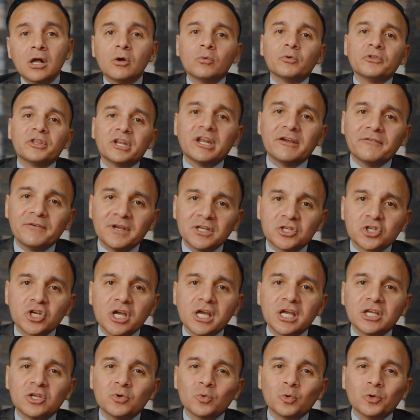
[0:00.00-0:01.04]
With an
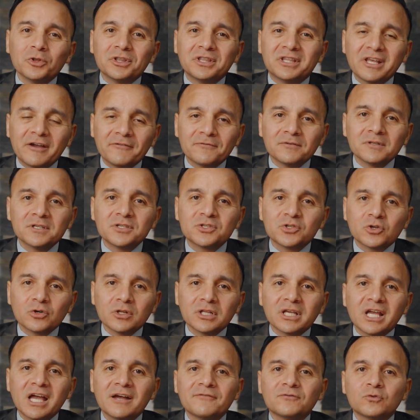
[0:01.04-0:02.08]
FHA, you will definitely
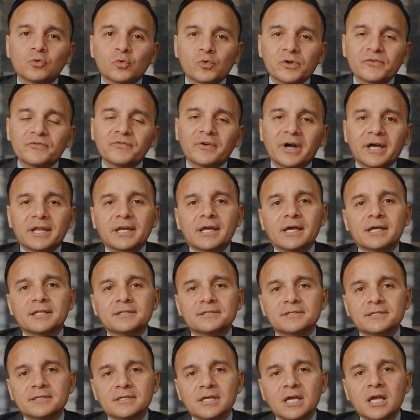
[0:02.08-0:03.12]
certainly have to
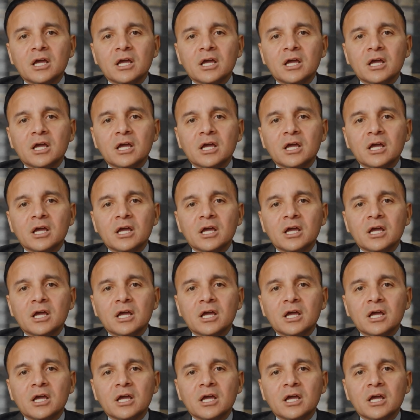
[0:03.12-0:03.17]
refinance.